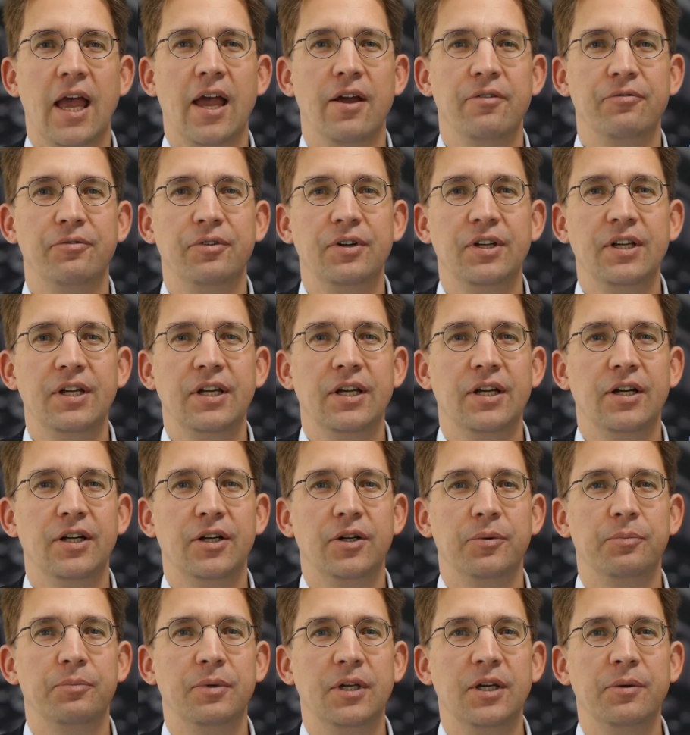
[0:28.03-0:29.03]
Every
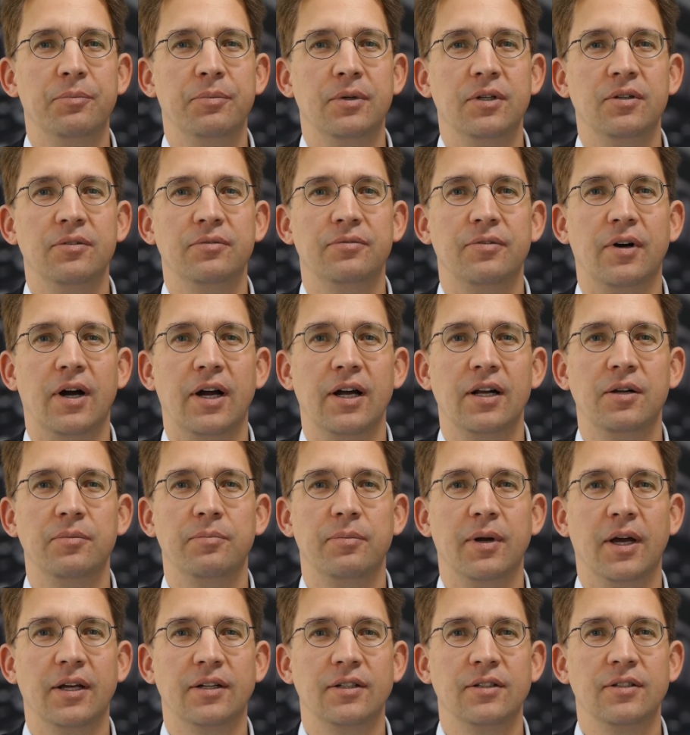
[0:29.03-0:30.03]
year, people file
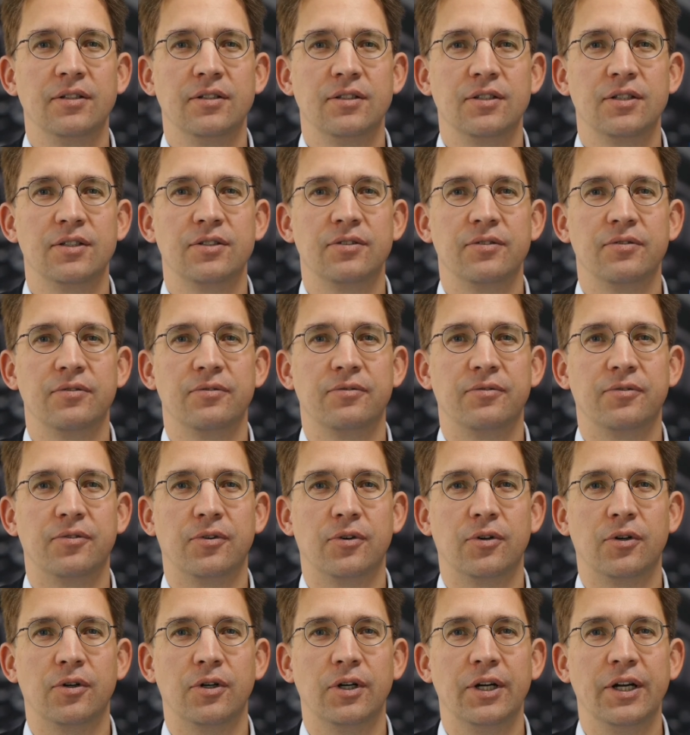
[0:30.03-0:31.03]
patents
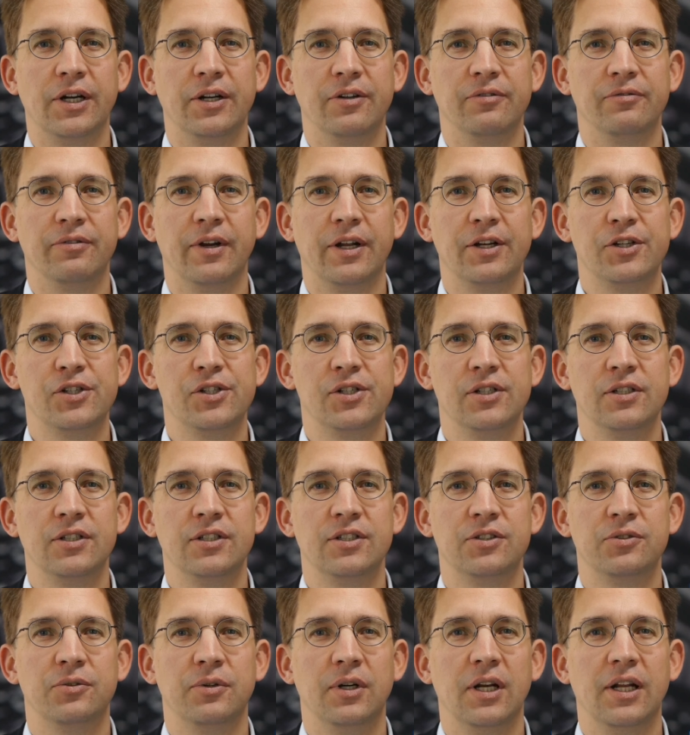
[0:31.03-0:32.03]
for
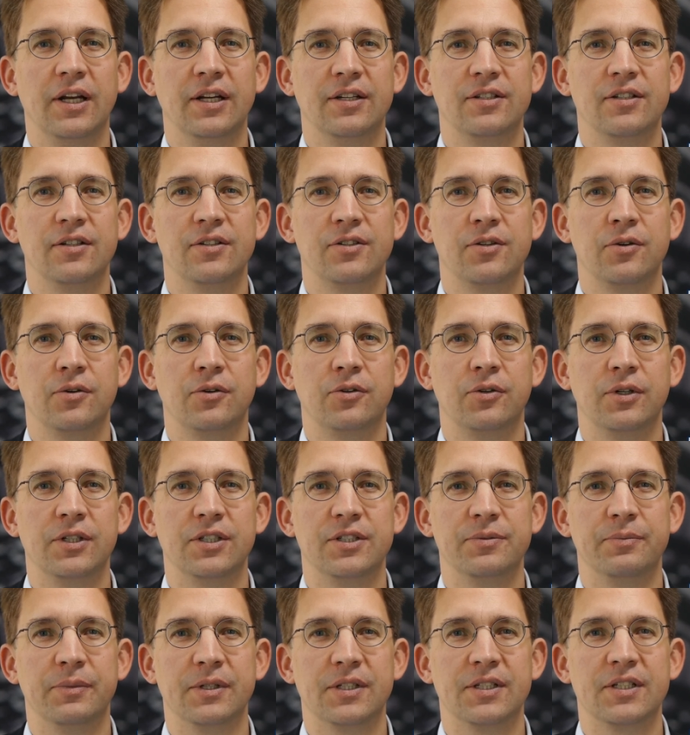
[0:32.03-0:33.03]
inventions related to
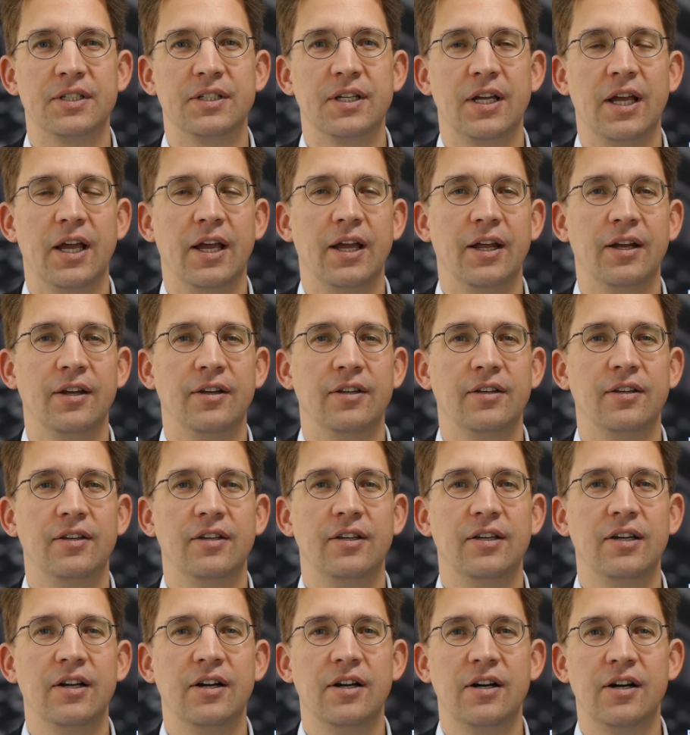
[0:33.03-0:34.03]
Christmas, and
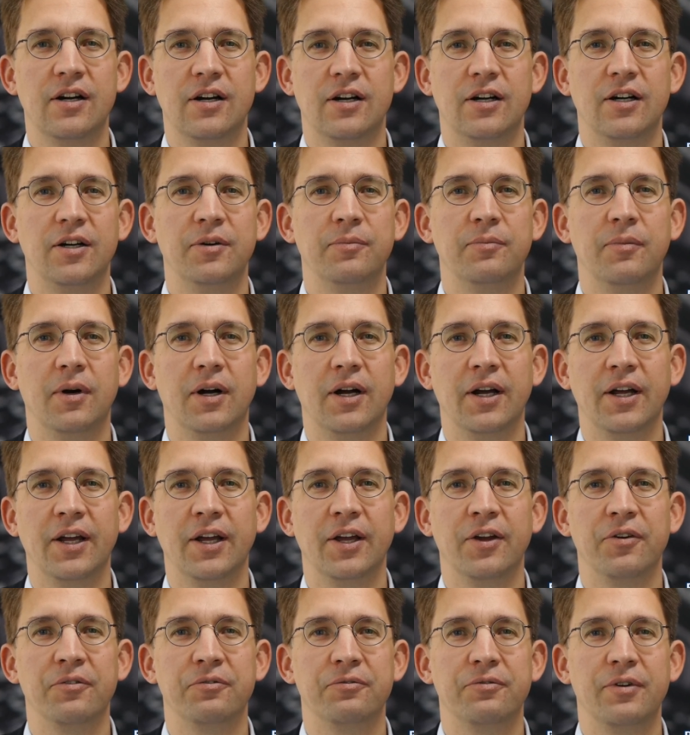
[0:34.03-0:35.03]
here are
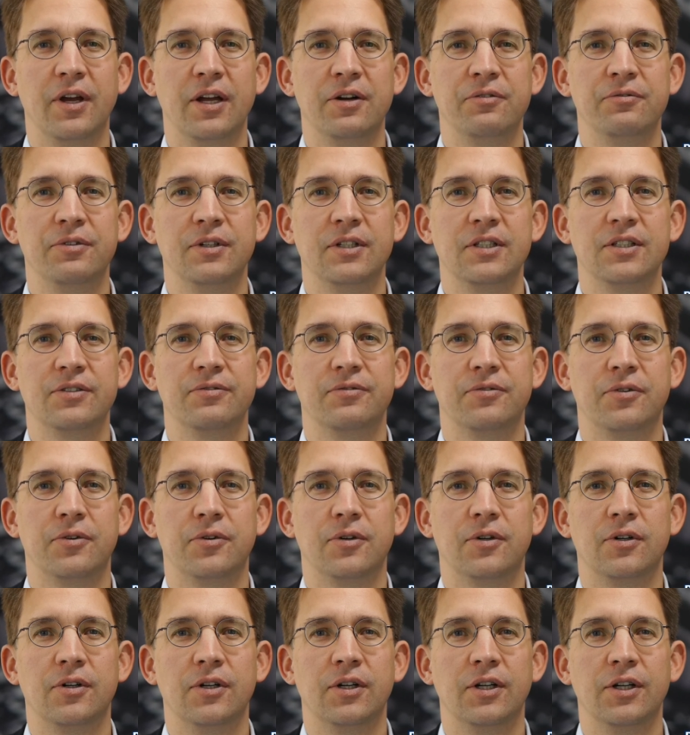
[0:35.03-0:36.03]
my favorites
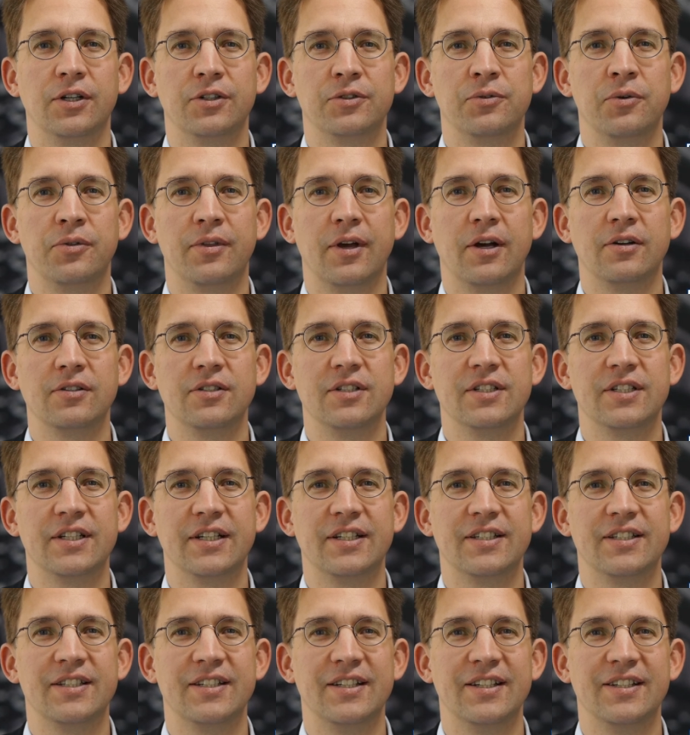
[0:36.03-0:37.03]
for
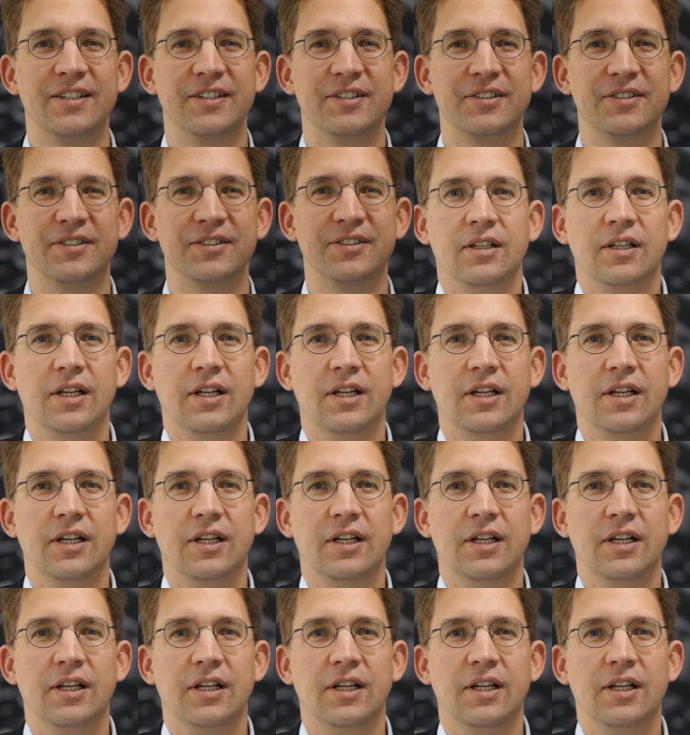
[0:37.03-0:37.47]
2016.